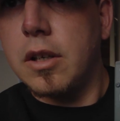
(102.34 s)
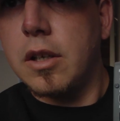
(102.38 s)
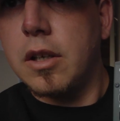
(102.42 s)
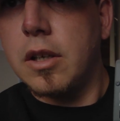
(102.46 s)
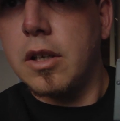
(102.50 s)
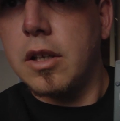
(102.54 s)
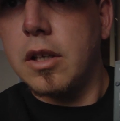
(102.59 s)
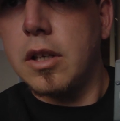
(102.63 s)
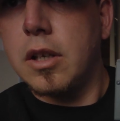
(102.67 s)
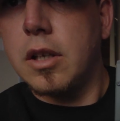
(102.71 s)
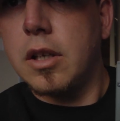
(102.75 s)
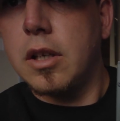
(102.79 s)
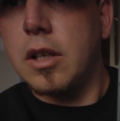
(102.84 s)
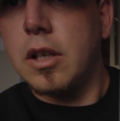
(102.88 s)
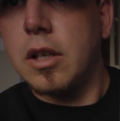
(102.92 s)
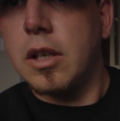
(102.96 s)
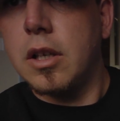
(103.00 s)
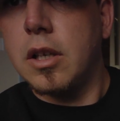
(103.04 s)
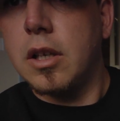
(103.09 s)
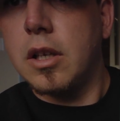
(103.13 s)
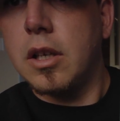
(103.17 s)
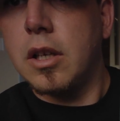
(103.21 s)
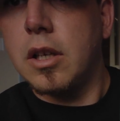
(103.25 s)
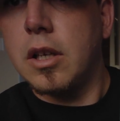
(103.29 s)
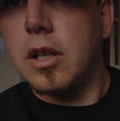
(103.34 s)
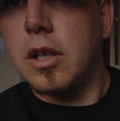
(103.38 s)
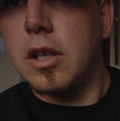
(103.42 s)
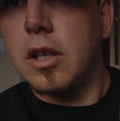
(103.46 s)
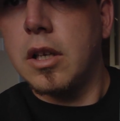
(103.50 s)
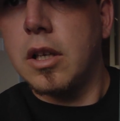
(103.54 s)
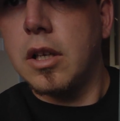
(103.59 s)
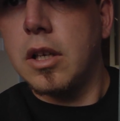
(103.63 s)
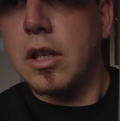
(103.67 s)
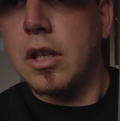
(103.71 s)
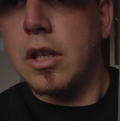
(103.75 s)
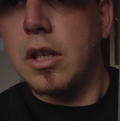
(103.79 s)

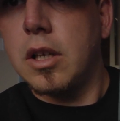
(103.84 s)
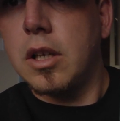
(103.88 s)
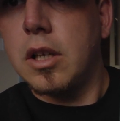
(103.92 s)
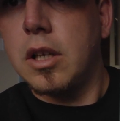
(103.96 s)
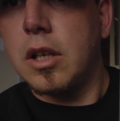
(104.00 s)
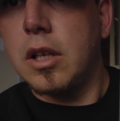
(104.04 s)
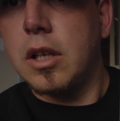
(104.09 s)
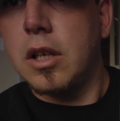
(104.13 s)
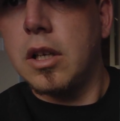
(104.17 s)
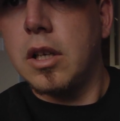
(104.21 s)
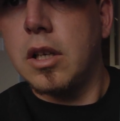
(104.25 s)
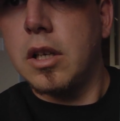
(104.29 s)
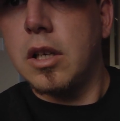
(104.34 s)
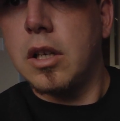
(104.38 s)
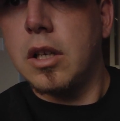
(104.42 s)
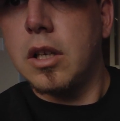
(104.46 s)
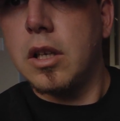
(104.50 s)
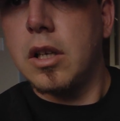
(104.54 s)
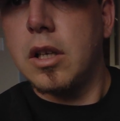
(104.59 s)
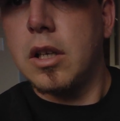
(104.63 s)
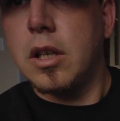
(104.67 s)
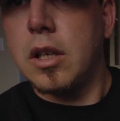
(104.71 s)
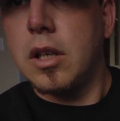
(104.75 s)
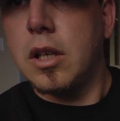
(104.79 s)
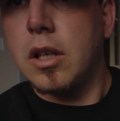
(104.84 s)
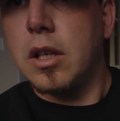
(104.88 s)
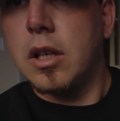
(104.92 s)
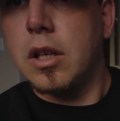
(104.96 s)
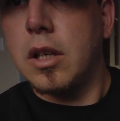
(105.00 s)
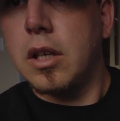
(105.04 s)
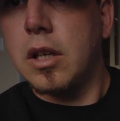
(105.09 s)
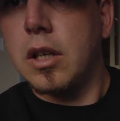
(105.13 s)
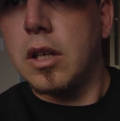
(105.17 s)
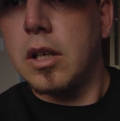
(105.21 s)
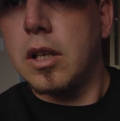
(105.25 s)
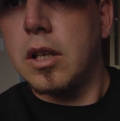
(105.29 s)

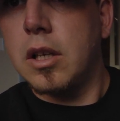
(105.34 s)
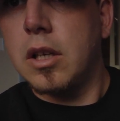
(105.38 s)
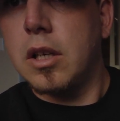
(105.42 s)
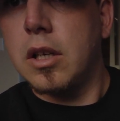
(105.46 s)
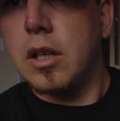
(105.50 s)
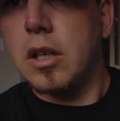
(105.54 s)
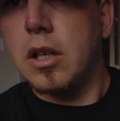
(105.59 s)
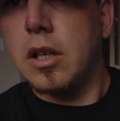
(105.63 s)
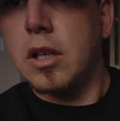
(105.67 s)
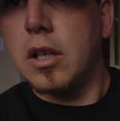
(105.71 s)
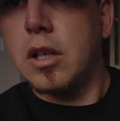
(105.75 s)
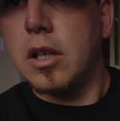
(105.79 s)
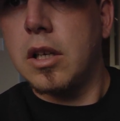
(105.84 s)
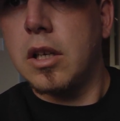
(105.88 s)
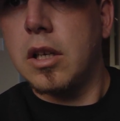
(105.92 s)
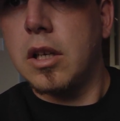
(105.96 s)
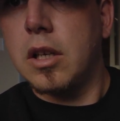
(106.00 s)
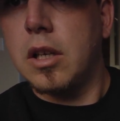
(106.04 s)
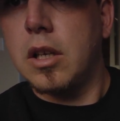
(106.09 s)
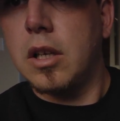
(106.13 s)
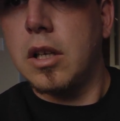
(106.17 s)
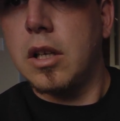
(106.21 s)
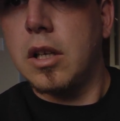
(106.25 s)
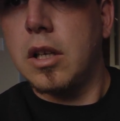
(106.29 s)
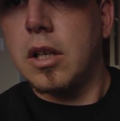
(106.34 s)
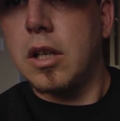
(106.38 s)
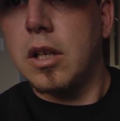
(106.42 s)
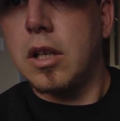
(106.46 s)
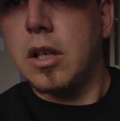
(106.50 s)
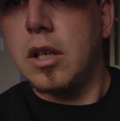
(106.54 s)
(silence)